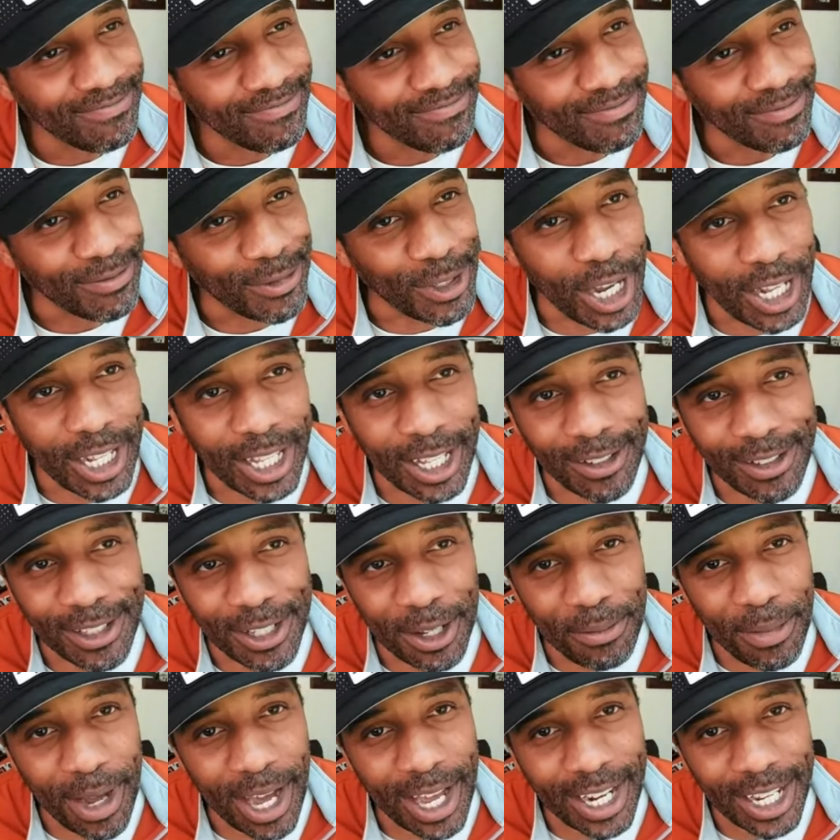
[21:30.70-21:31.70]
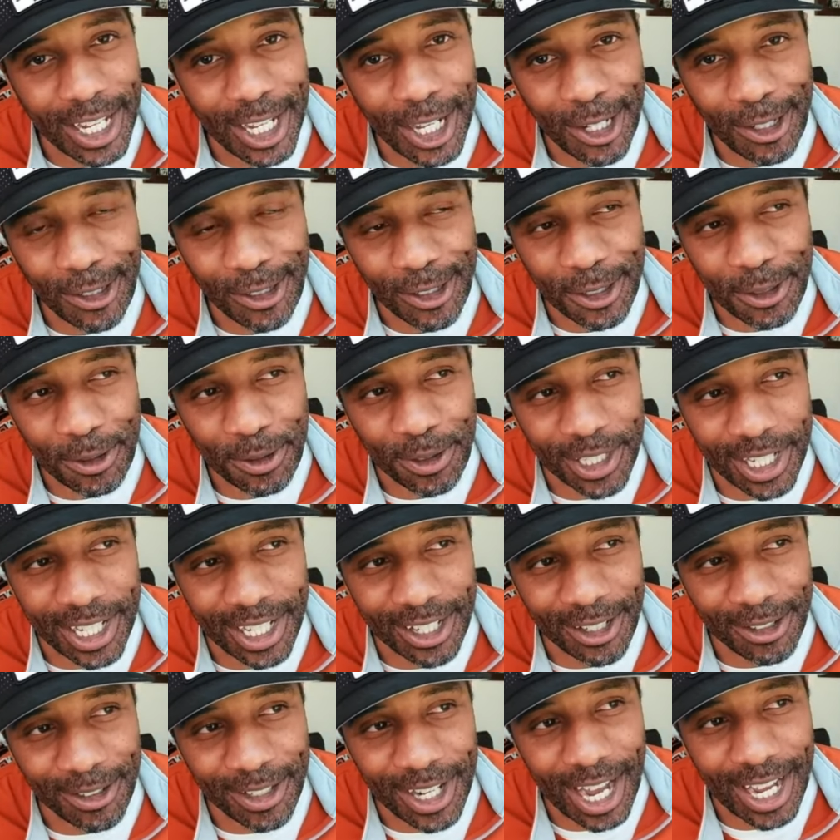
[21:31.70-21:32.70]
I'm trying to think of somebody else who's get,
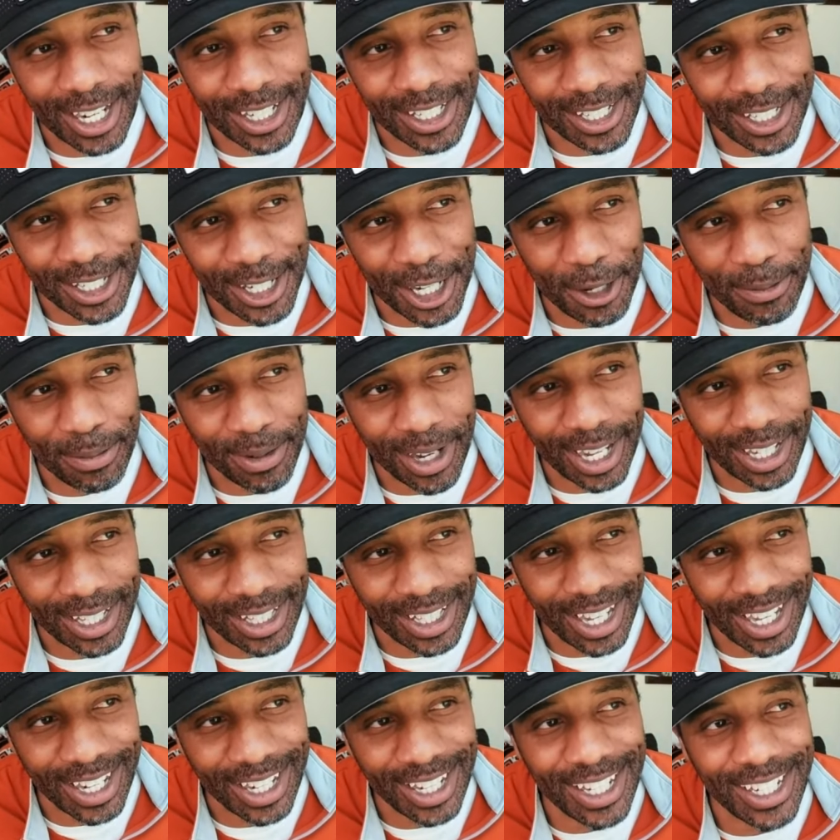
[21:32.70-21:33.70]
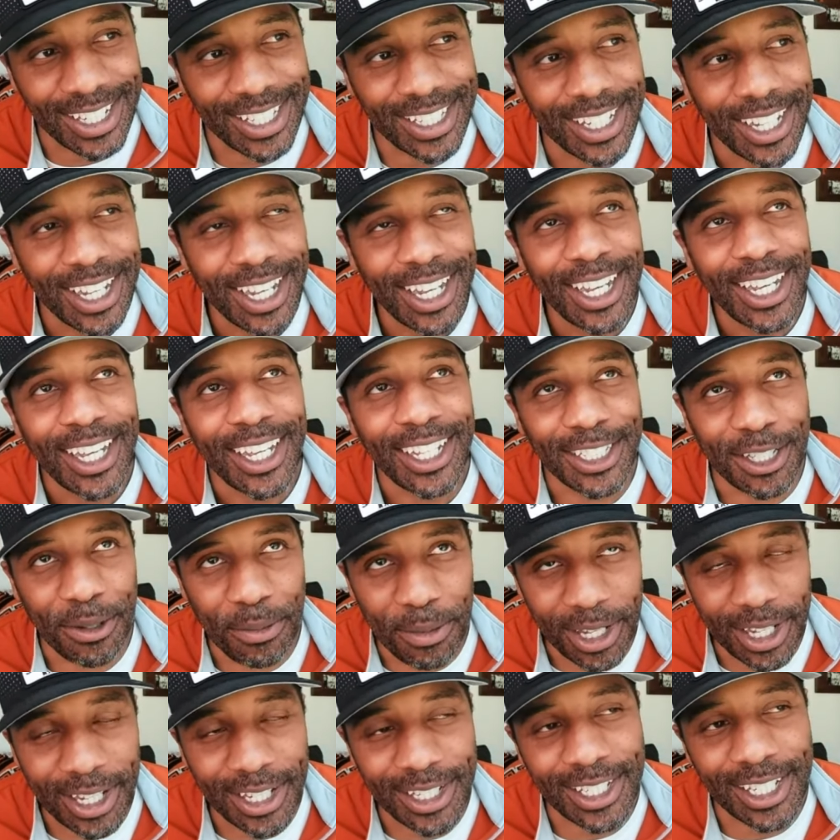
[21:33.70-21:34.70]
who got snubbed like that. It's well,
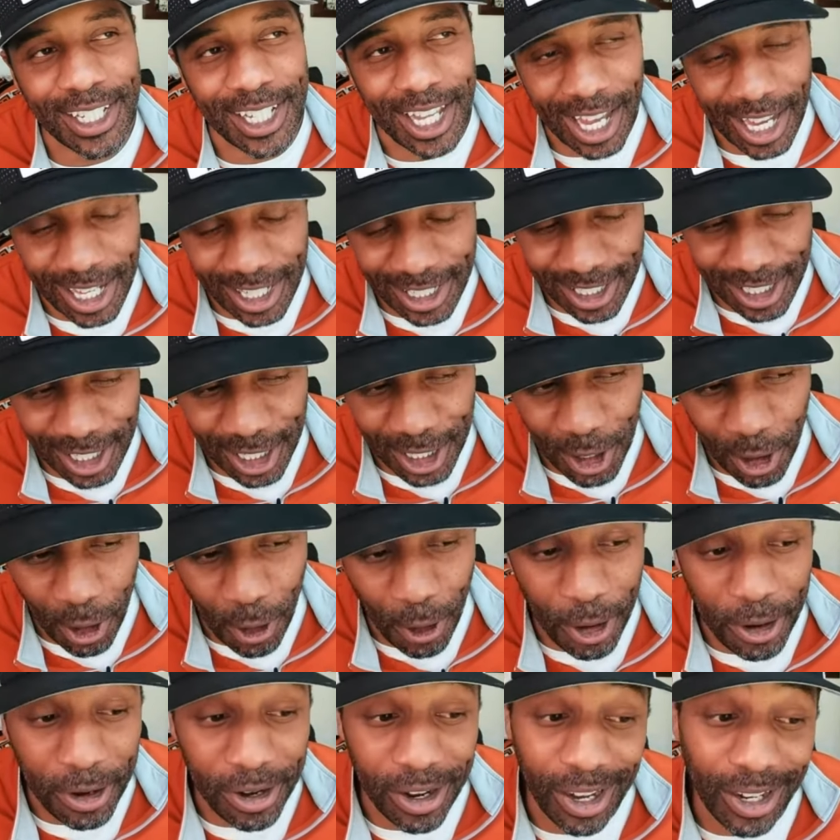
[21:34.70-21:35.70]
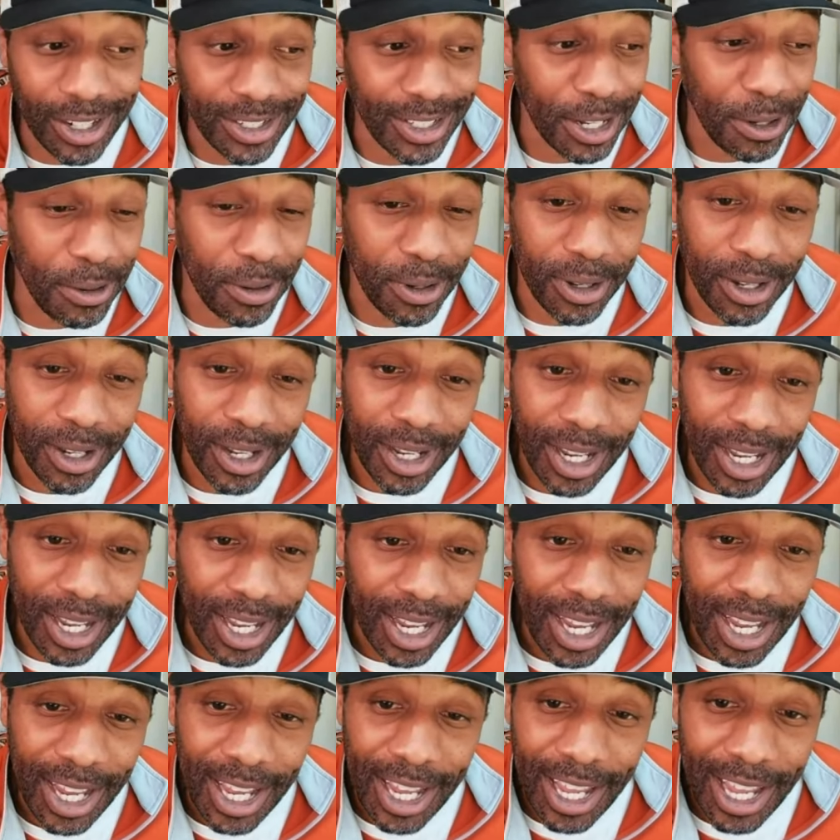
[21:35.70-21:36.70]
really, me, it's Casey I, or
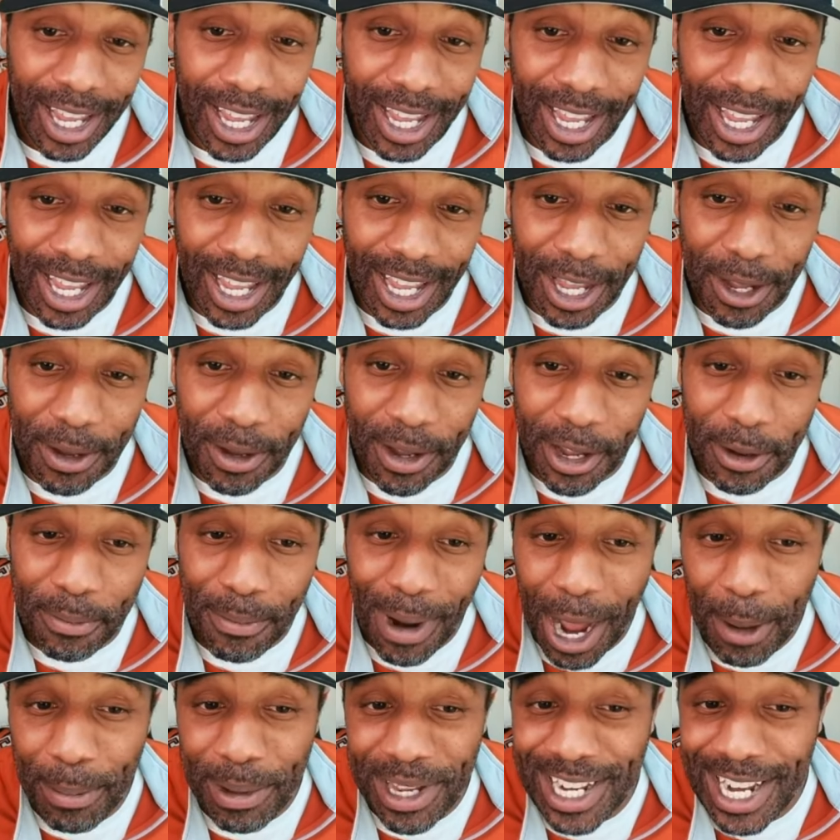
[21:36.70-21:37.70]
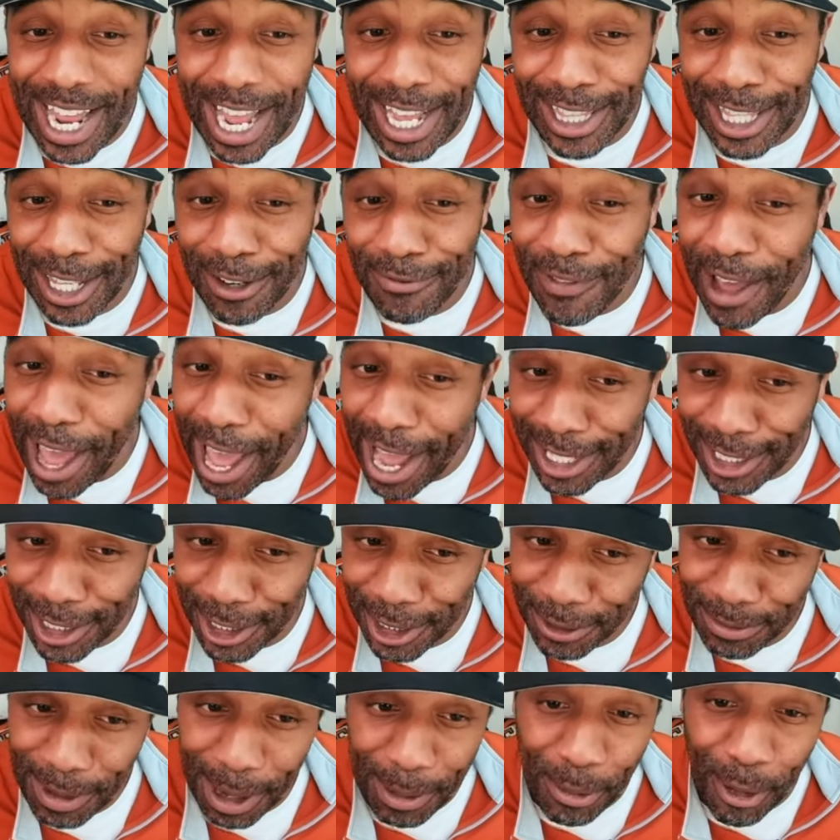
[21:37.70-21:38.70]
well, we, we don't. It, might be Nathan Vasher.
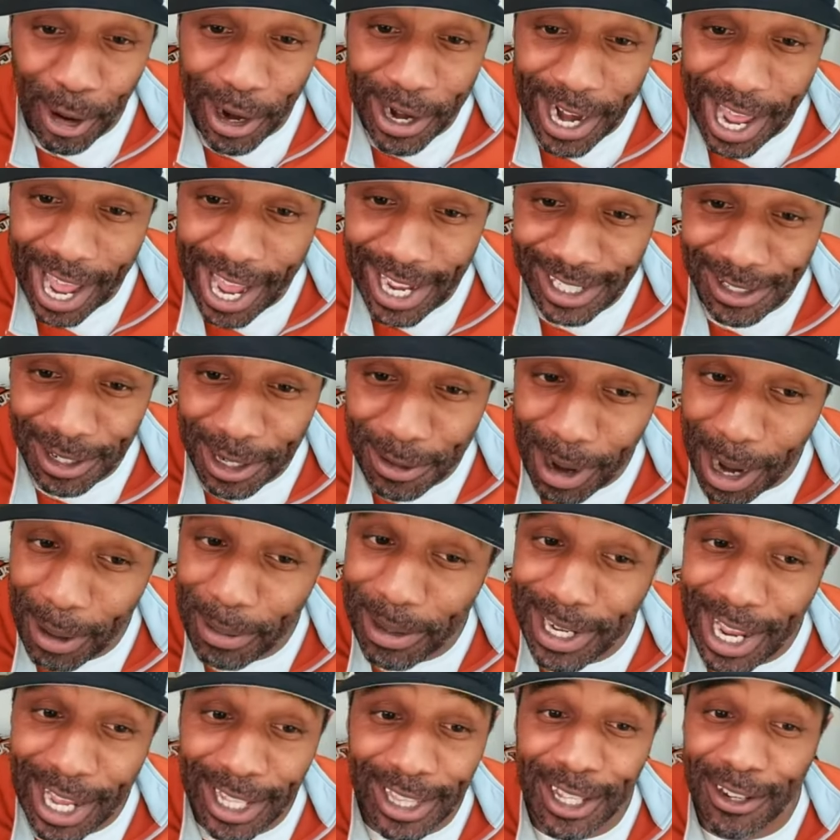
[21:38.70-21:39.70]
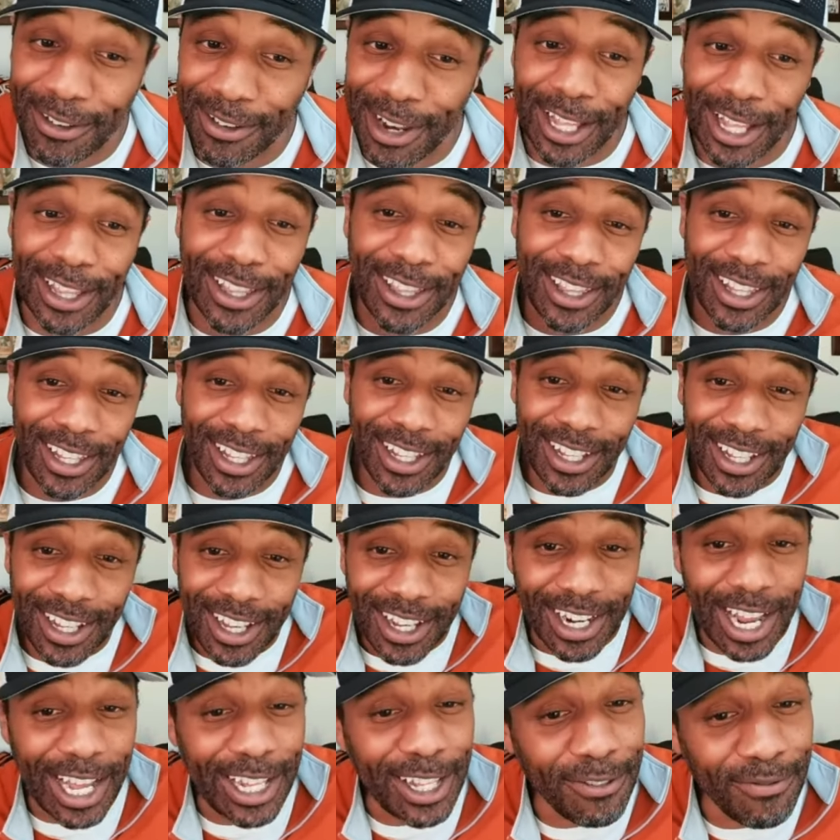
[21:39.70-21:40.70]
It, I mean, it might be Nathan. Nathan,
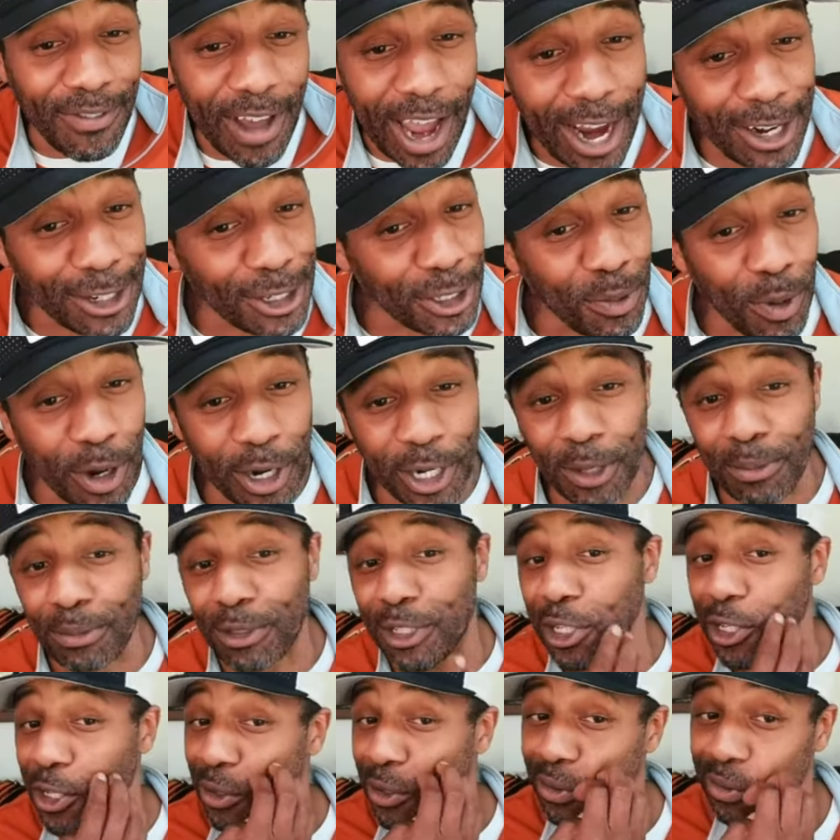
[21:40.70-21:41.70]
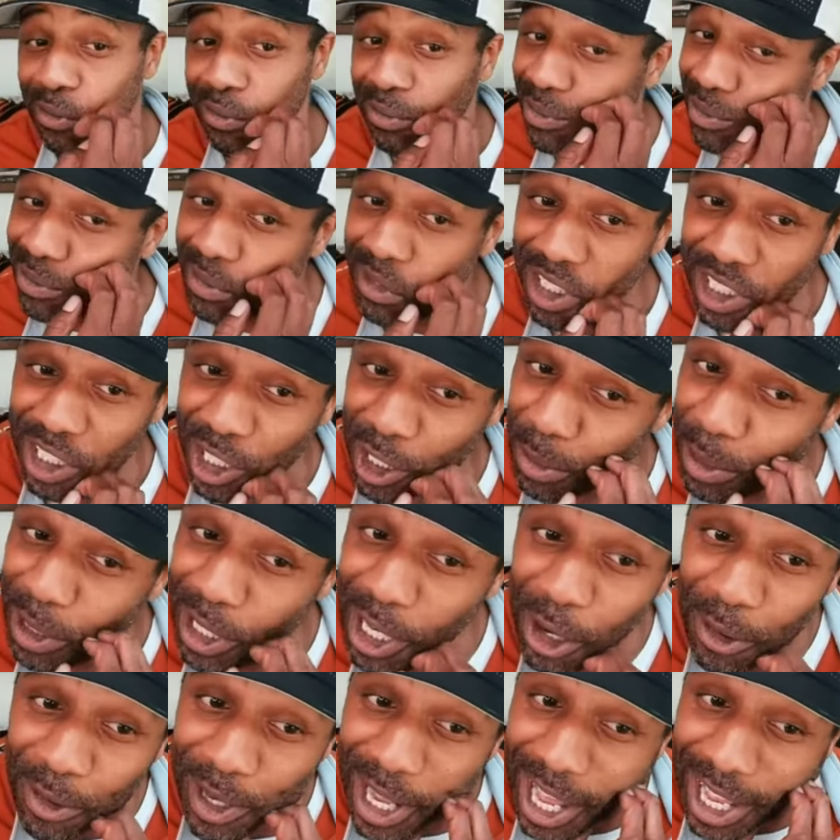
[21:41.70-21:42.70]
Nathan Vasher is one of them too. Nathan Vasher should have yeah. been
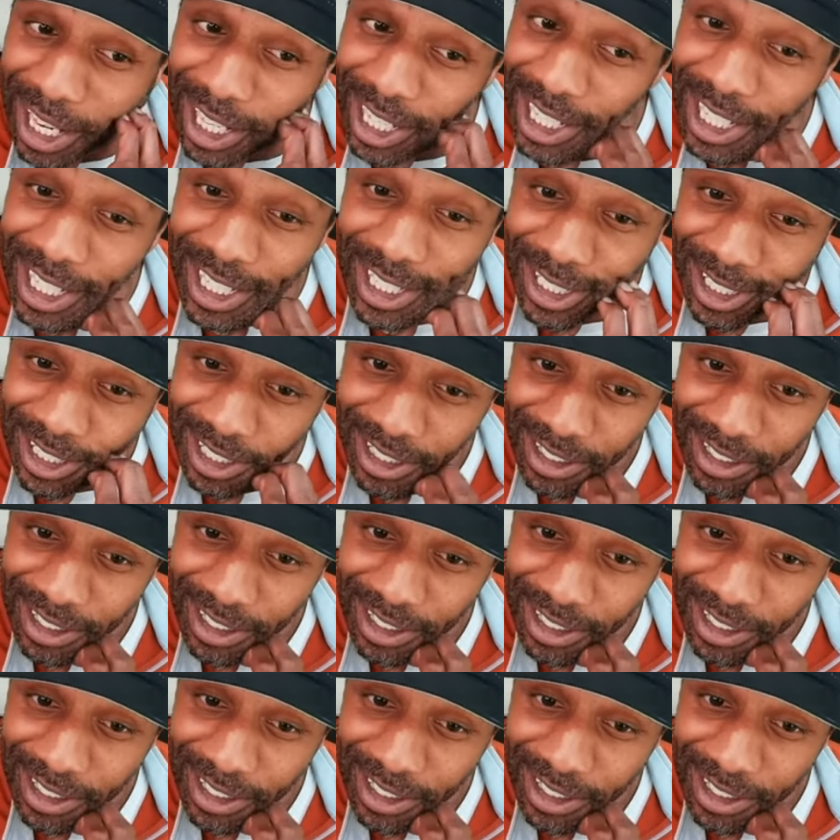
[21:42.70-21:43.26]
on that list.